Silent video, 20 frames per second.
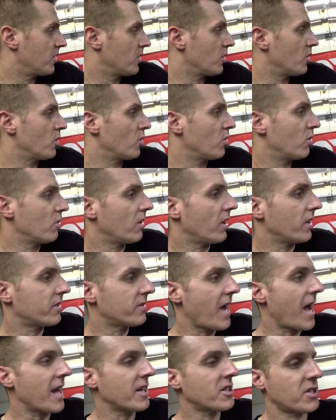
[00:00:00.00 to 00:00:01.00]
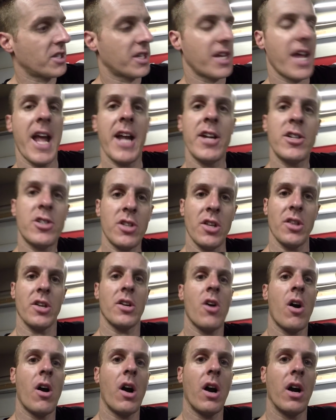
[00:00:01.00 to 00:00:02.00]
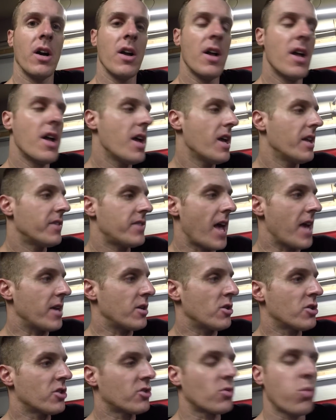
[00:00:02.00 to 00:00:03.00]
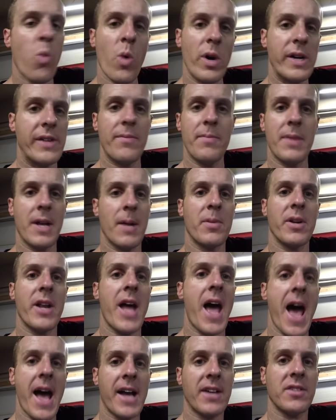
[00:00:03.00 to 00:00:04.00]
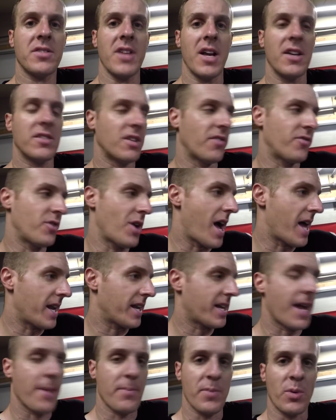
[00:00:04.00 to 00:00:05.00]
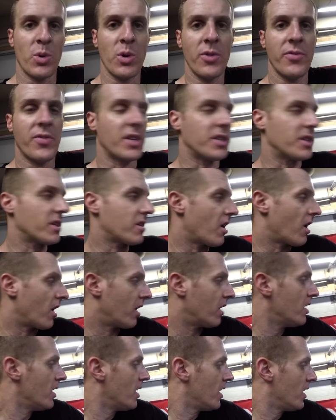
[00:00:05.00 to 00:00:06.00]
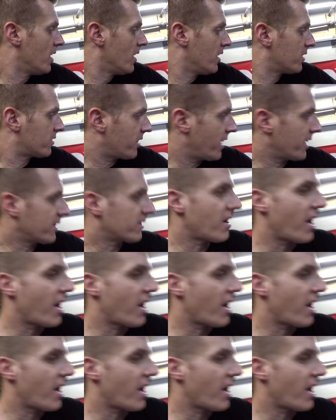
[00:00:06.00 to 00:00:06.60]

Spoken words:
to attach the cage to the car that you just wouldn't even be able to access if you had kept the roof on the car. So that's